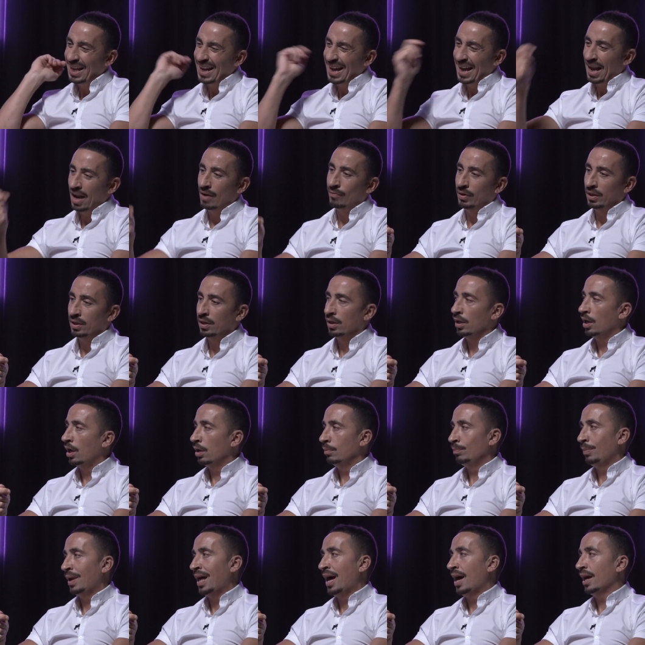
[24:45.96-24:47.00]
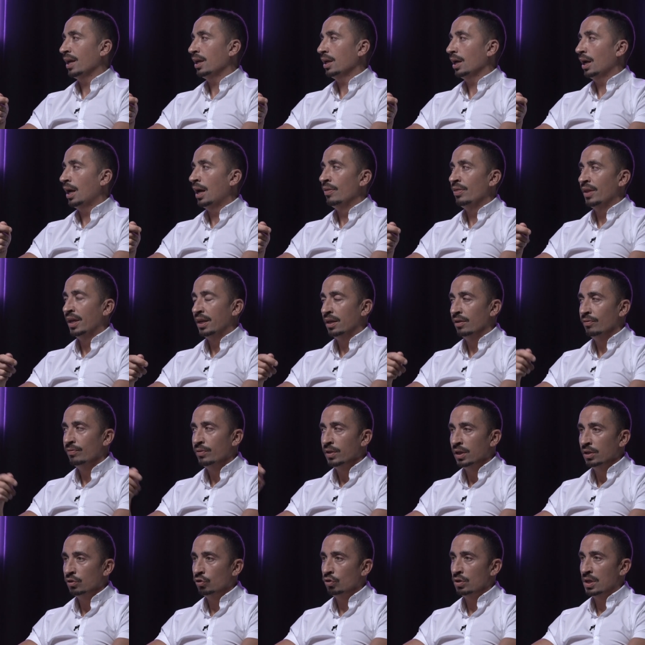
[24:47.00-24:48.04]
everything on black, and then if
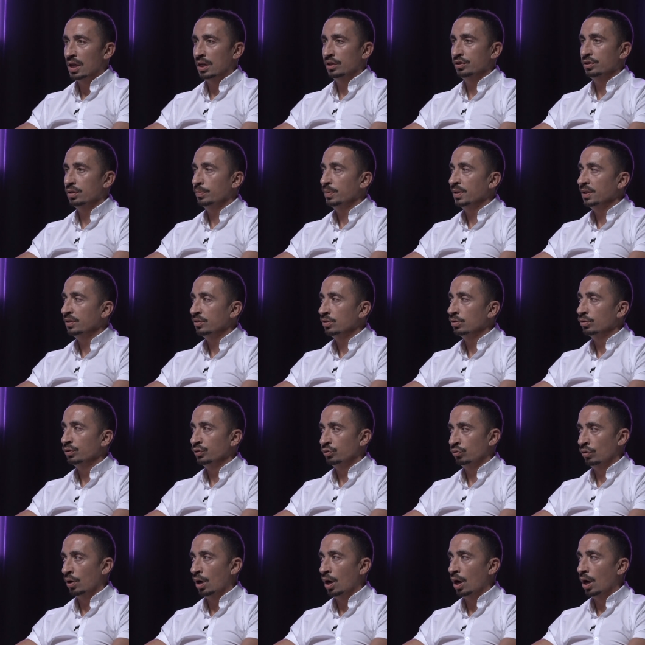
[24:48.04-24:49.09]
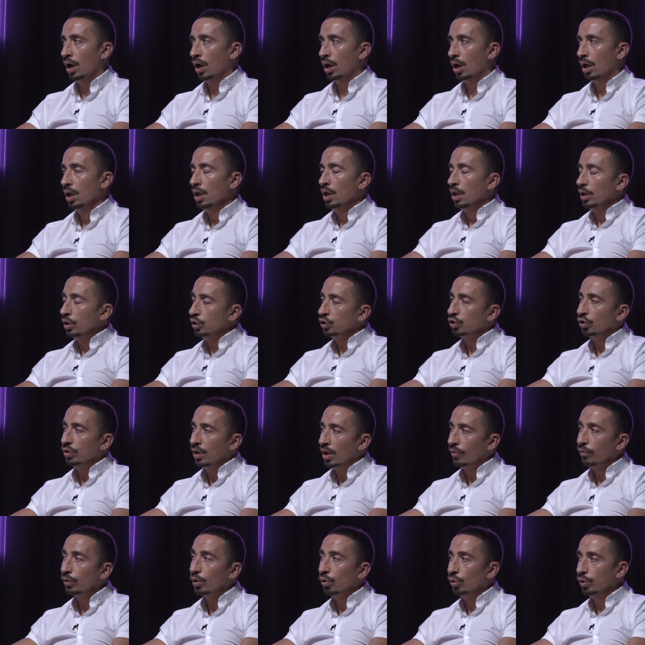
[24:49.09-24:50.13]
the international piece goes wrong, because you're
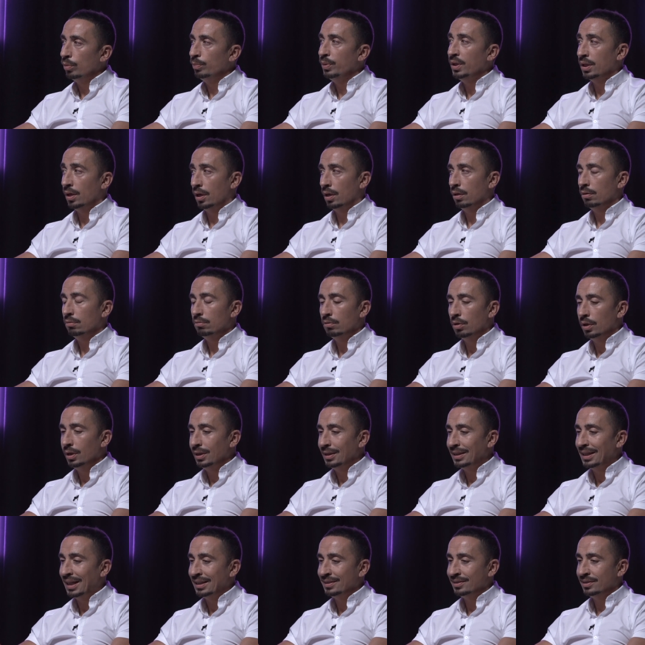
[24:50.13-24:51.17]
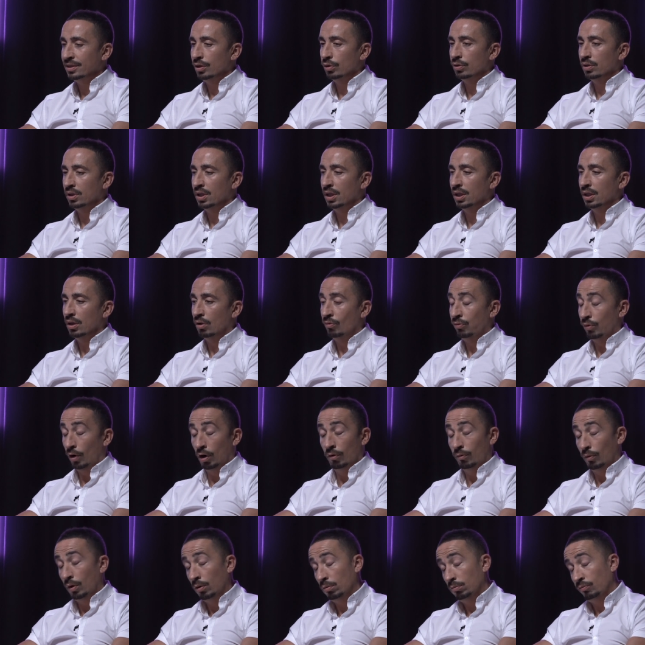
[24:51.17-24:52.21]
never going to be there, right? That's the other thing.
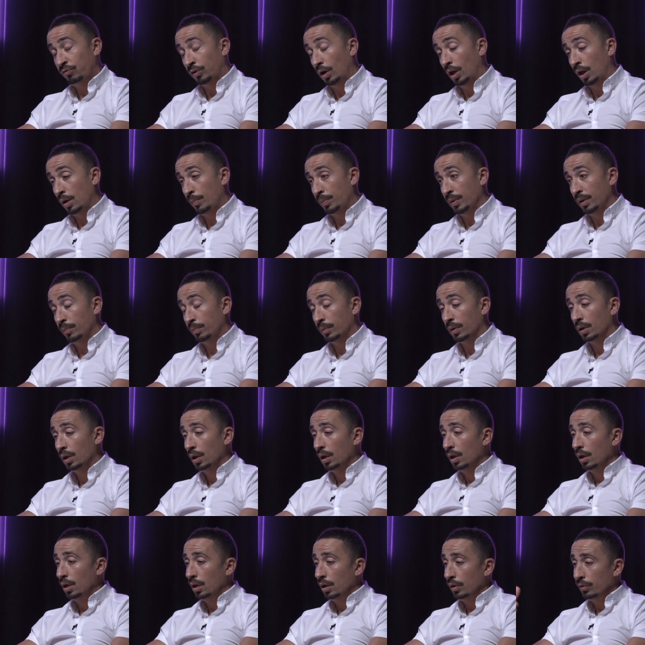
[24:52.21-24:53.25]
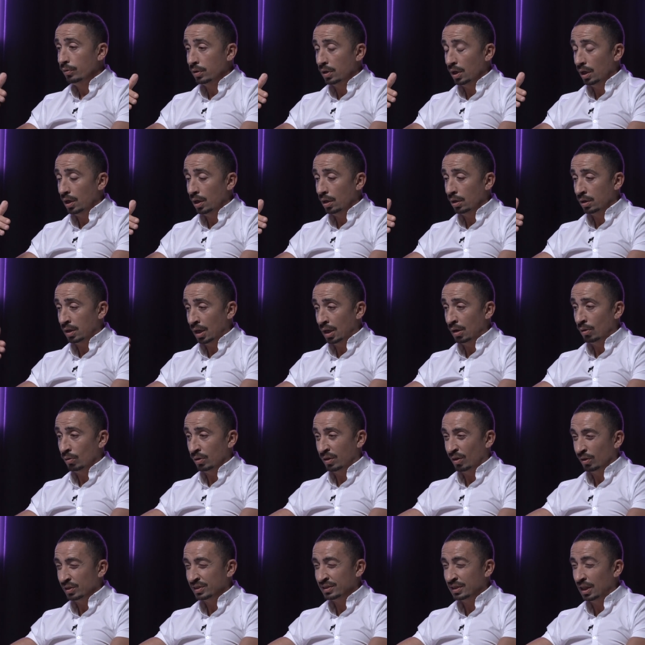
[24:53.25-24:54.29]
For a lot of people,
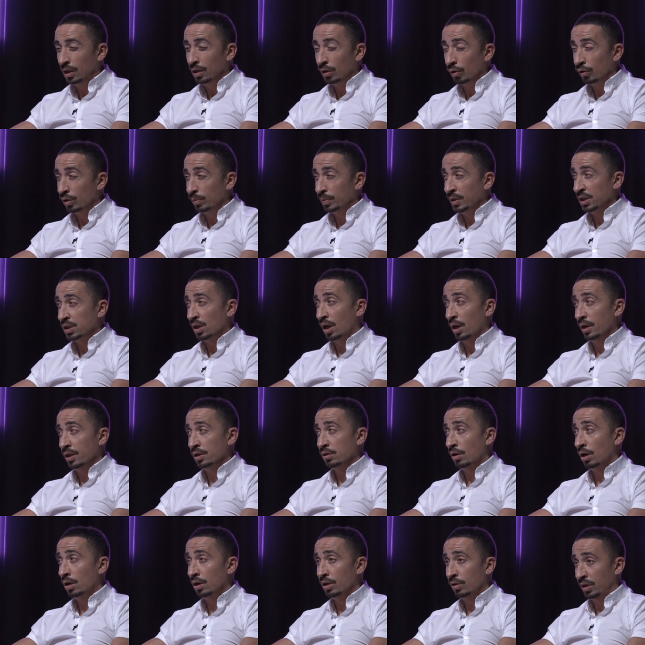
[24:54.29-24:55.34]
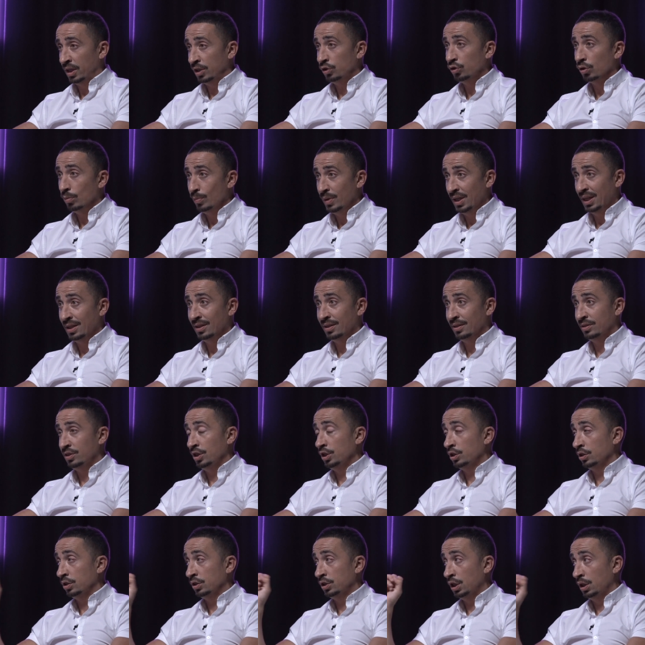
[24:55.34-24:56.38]
they're still going to be tied to Ireland. Unless you're making a
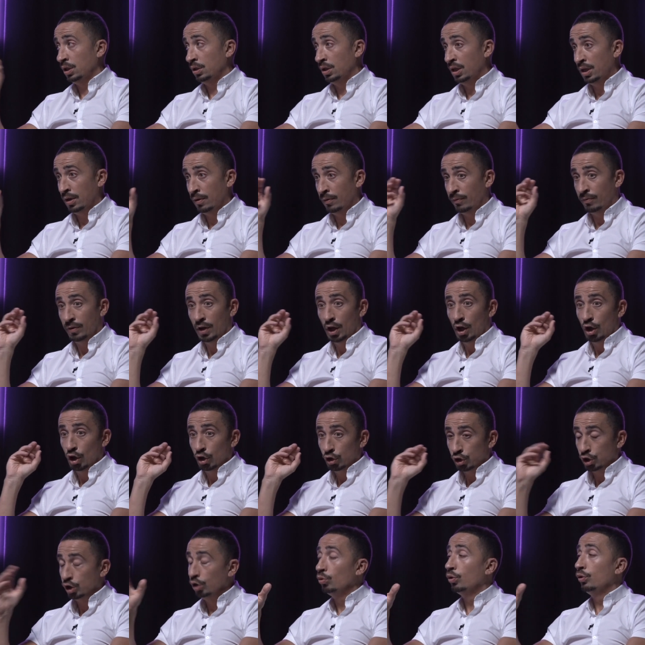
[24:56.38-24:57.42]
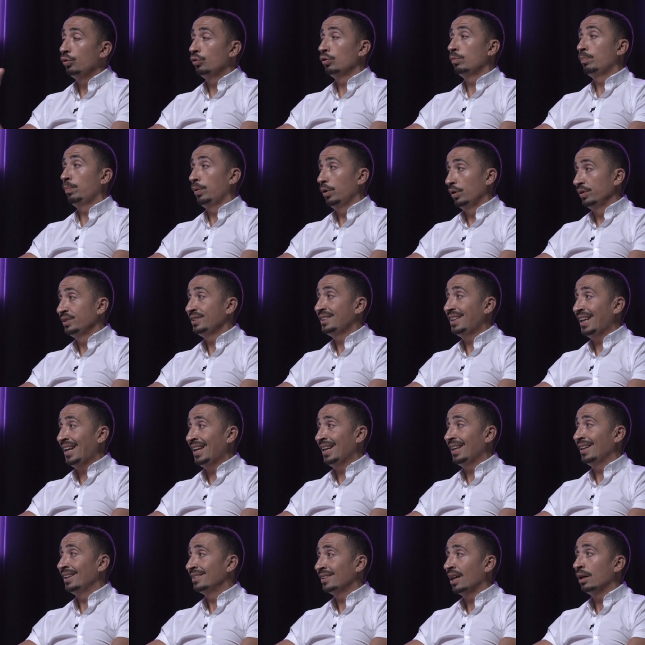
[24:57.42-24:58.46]
decision to live 200 plus
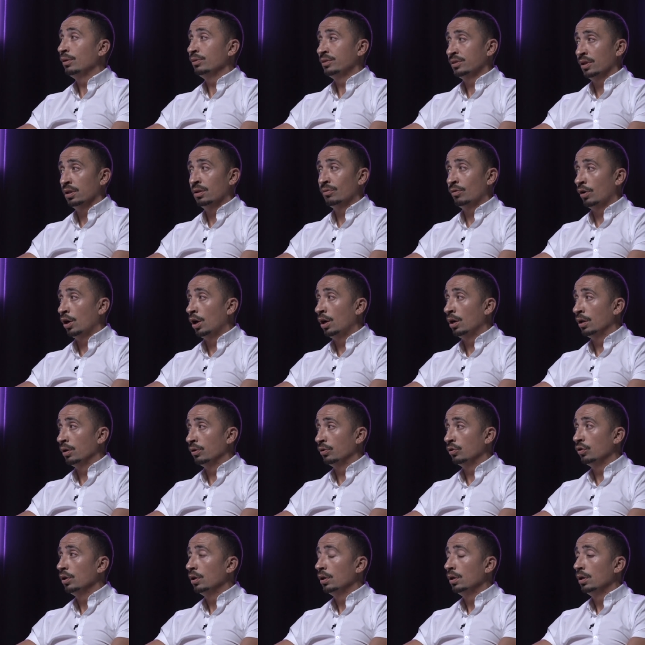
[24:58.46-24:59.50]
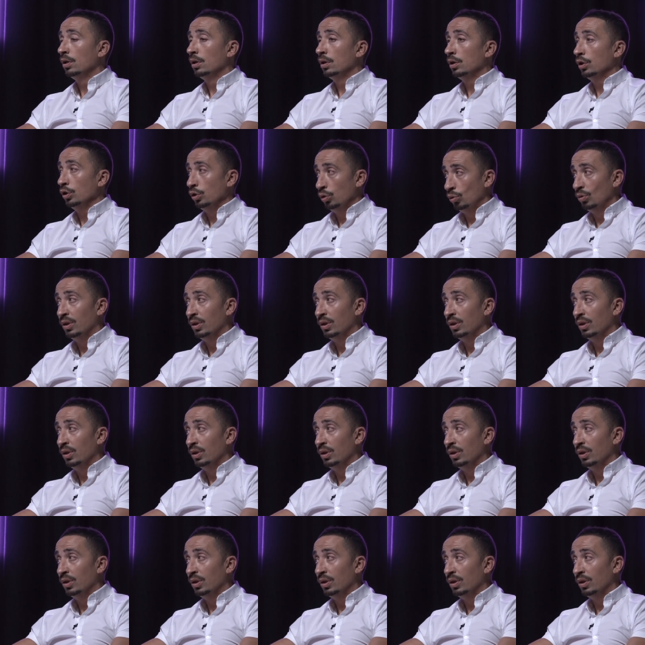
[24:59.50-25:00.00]
days outside of Ireland, you